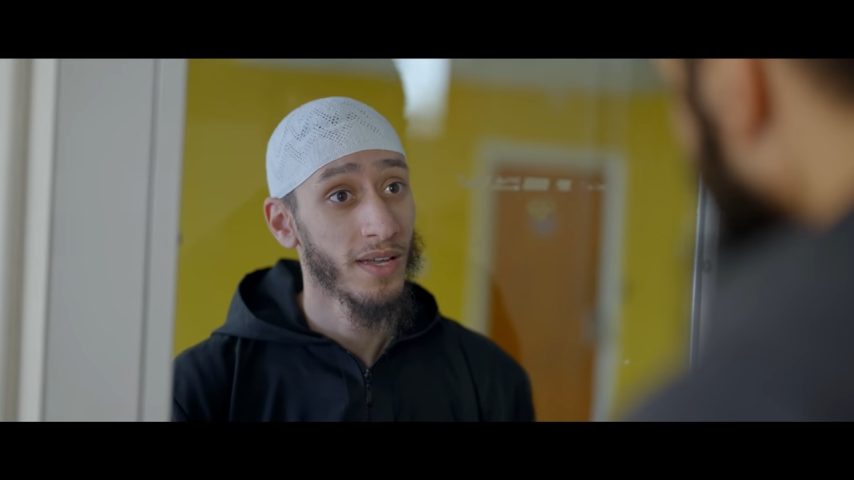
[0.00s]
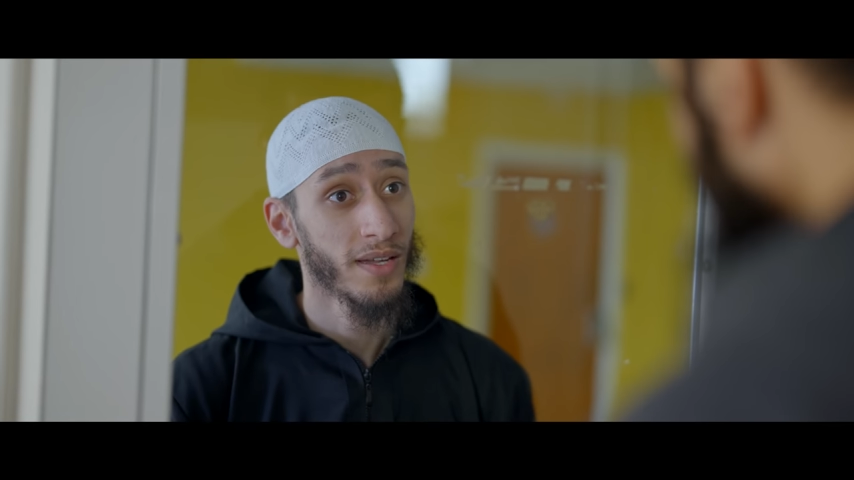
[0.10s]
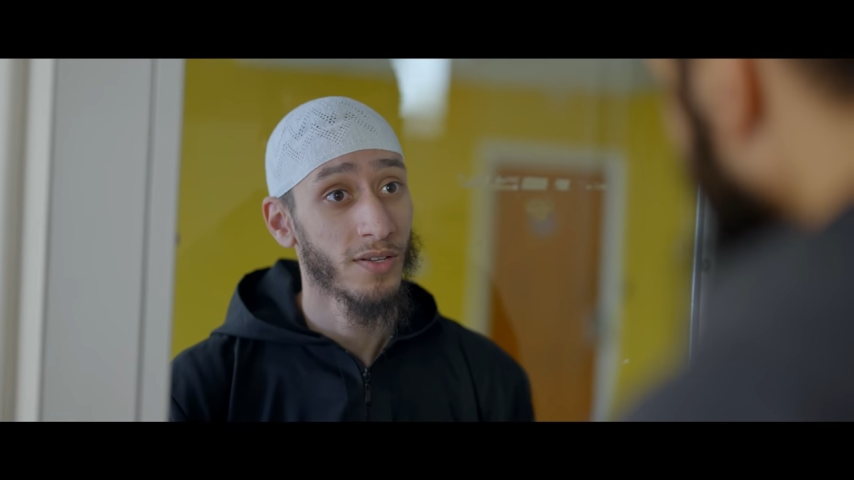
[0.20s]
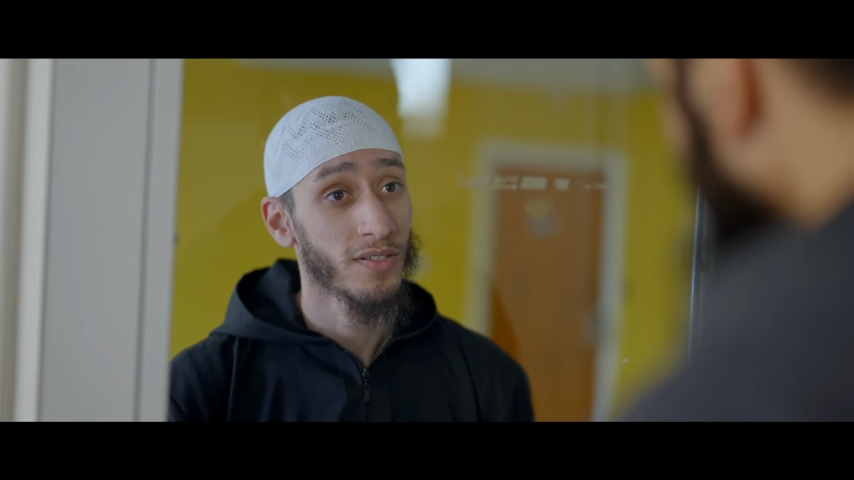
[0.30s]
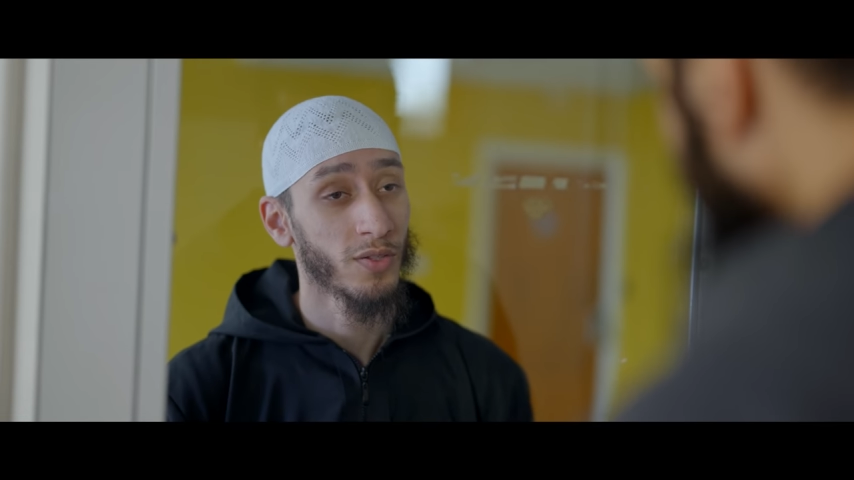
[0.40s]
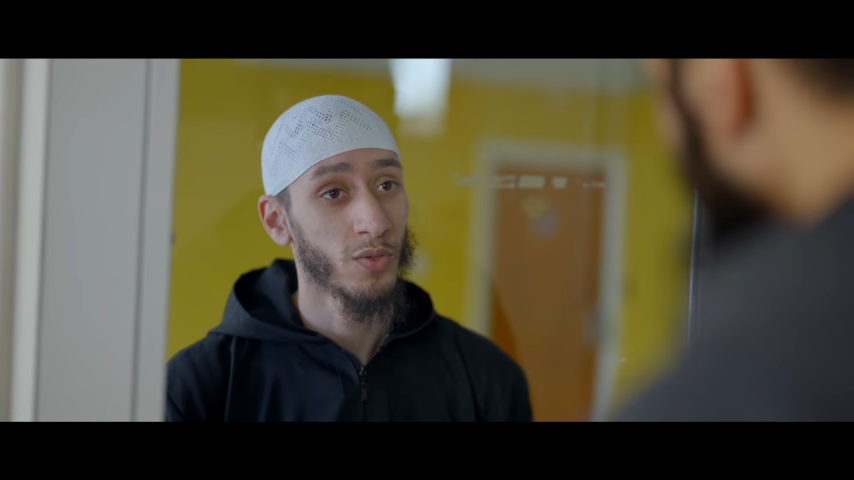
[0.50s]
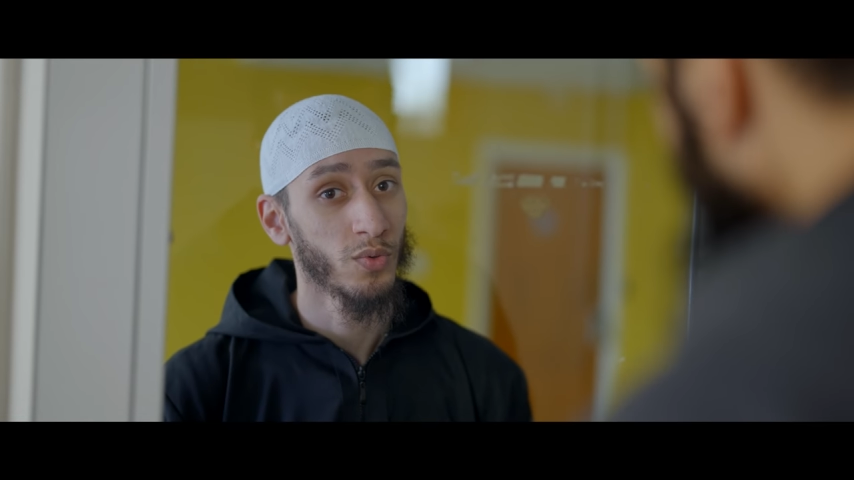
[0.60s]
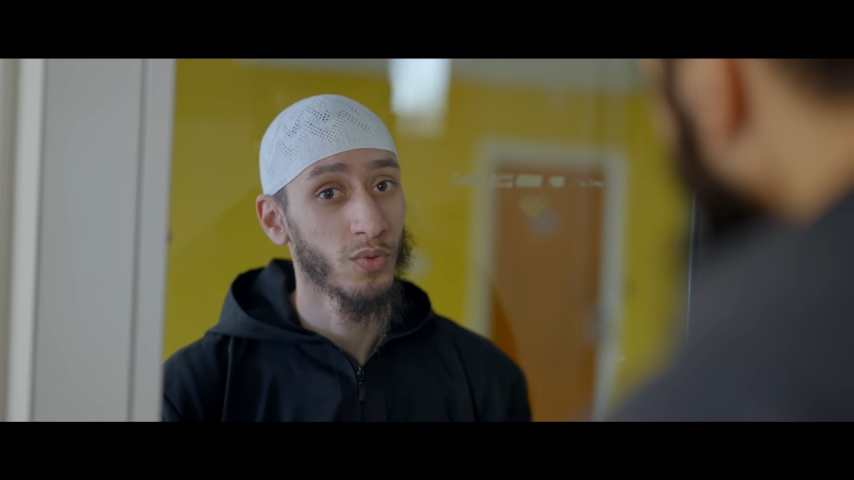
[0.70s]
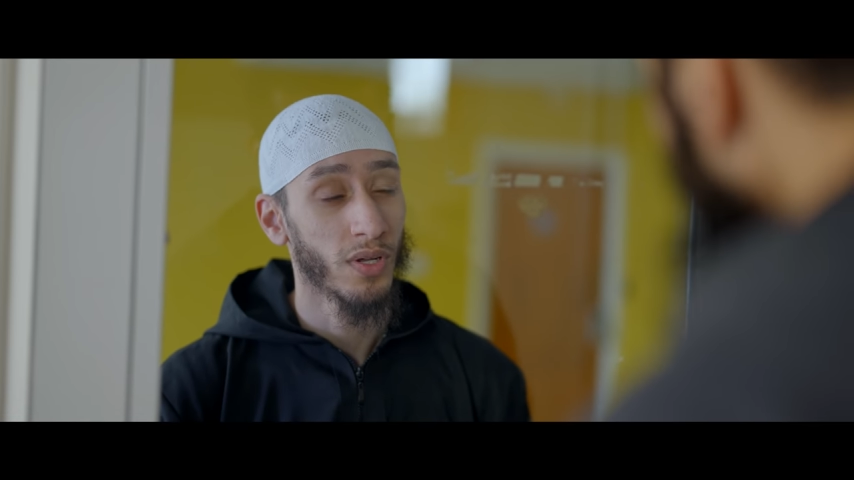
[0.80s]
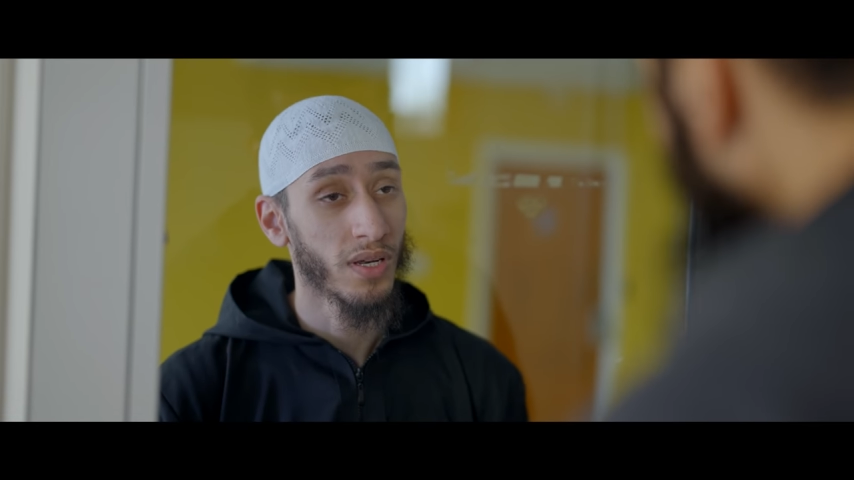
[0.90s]
Yeah, because I
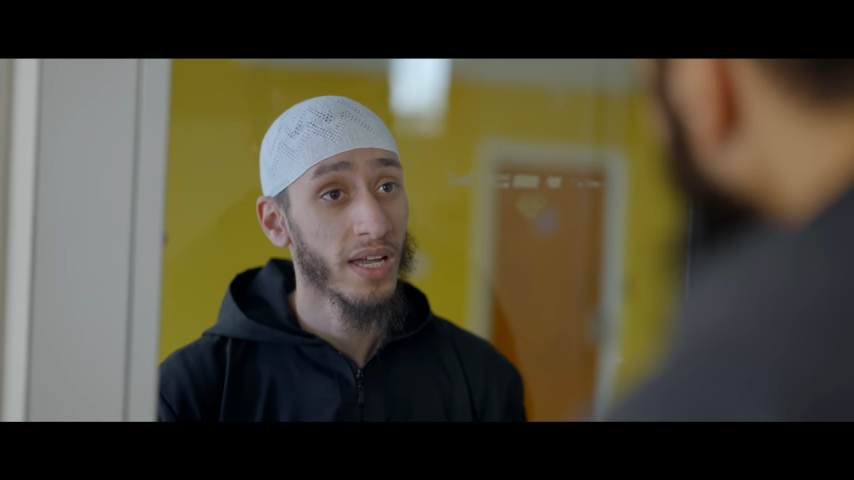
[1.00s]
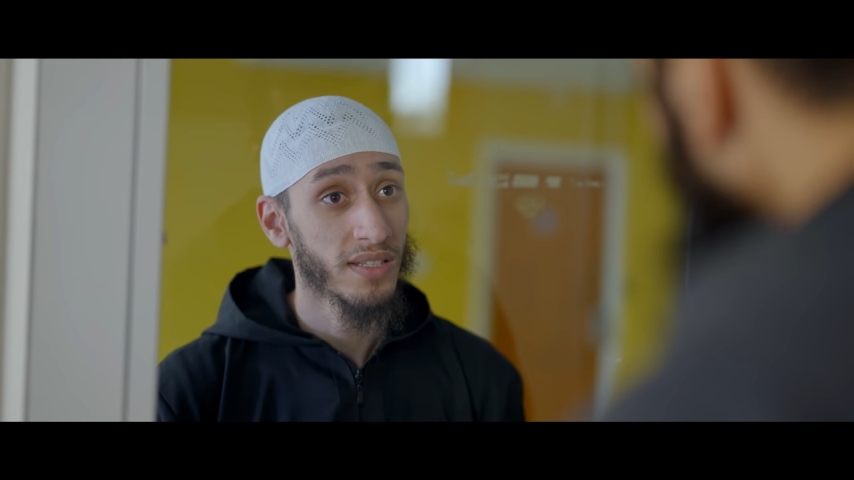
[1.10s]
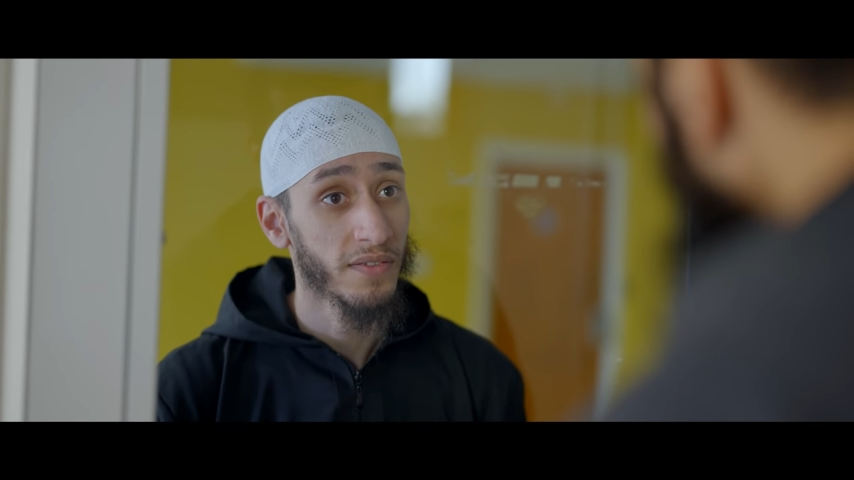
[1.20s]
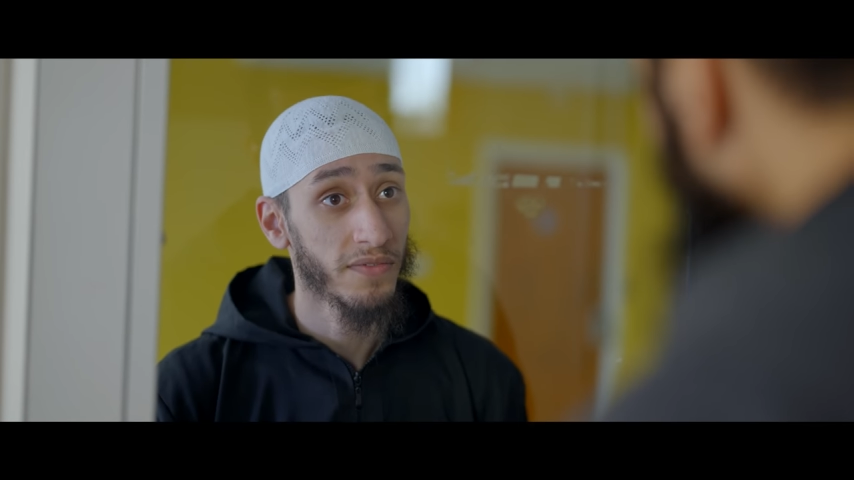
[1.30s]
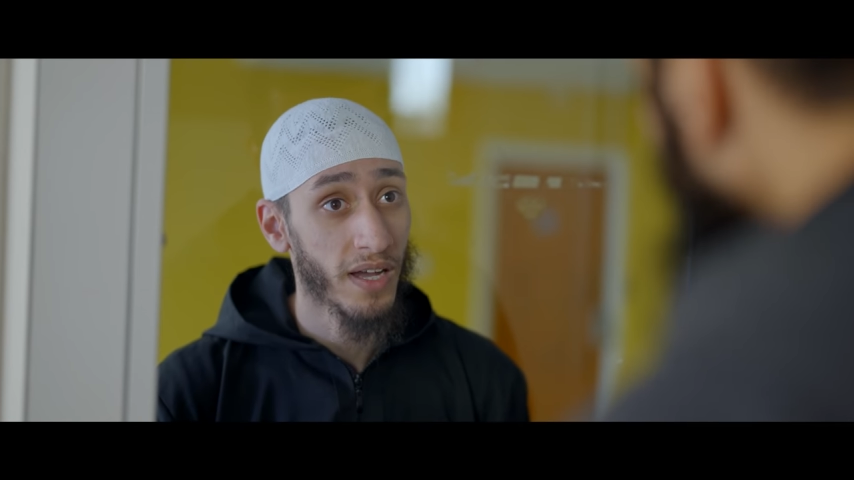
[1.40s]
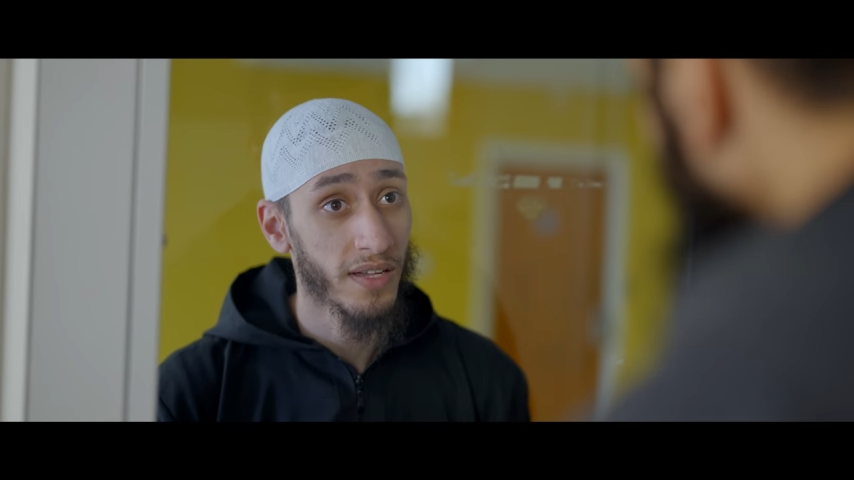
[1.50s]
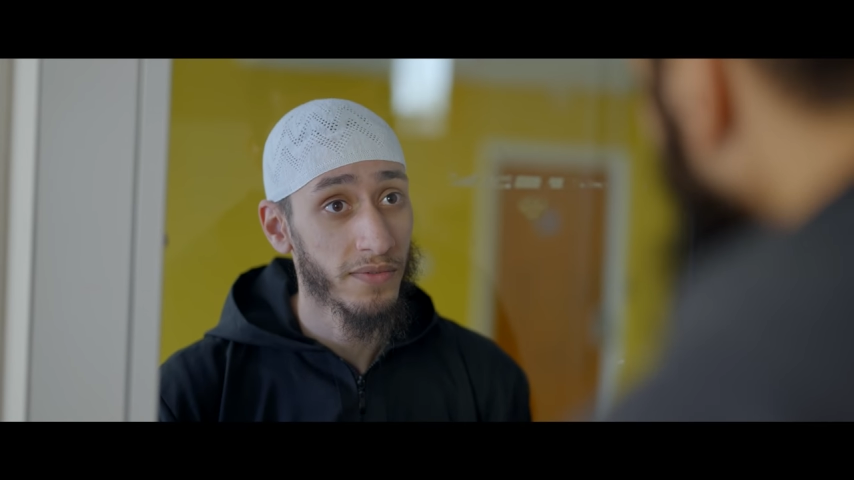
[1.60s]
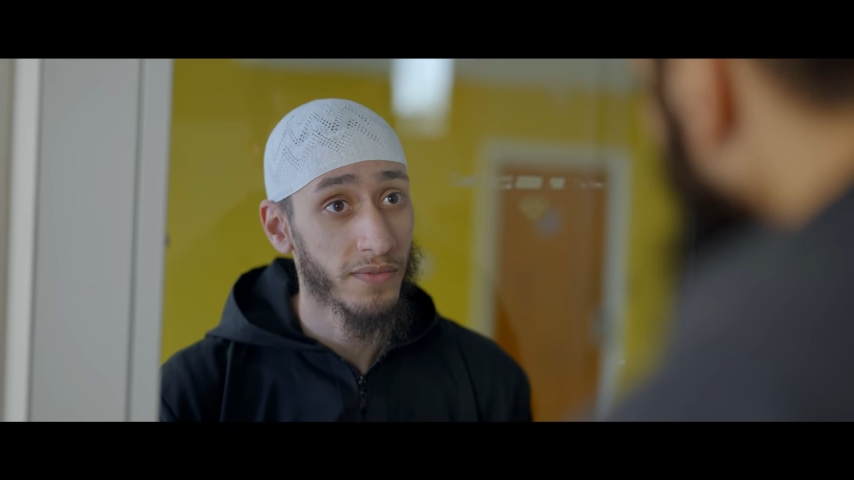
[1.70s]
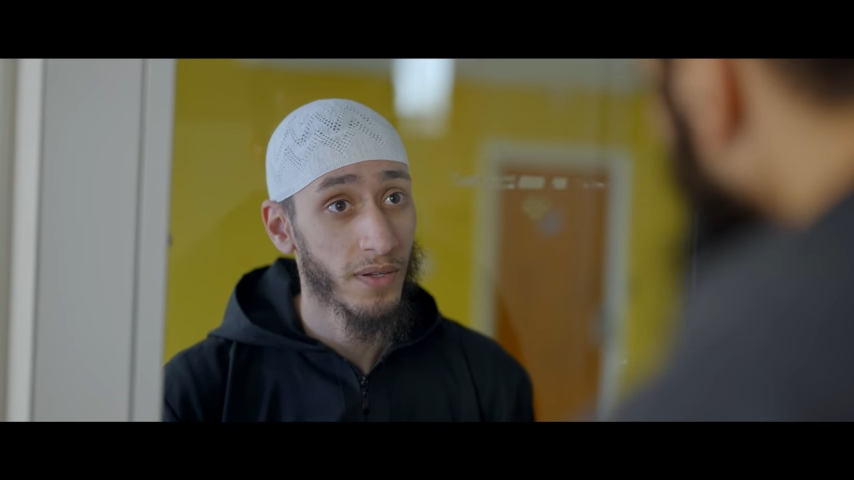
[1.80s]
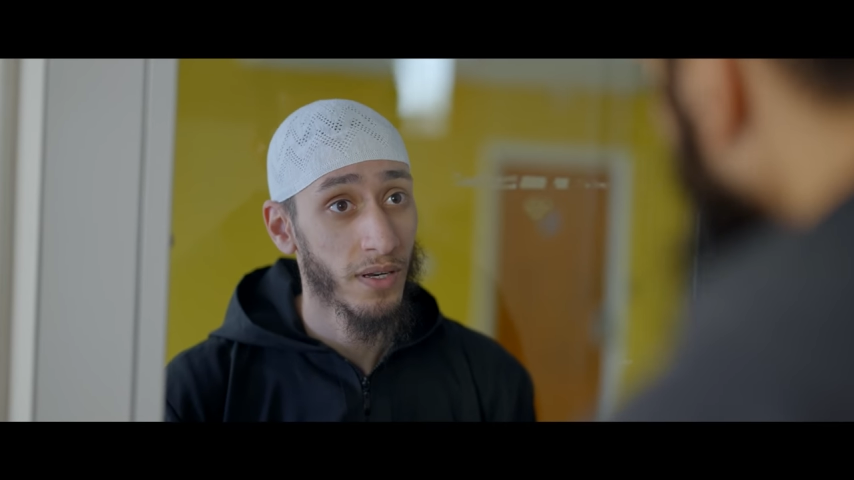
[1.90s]
do a 9 to 5